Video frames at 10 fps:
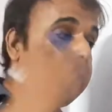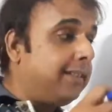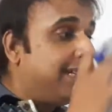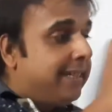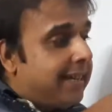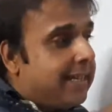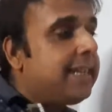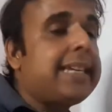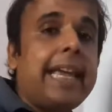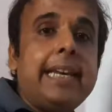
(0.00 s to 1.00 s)
This is the
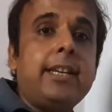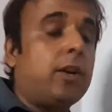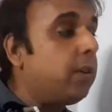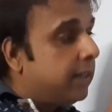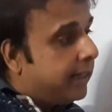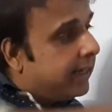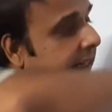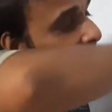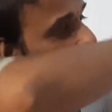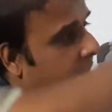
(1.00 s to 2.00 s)
skeleton, or
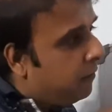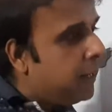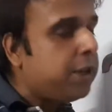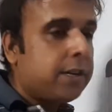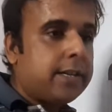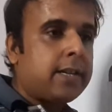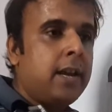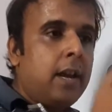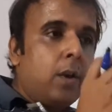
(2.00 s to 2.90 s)
these are the features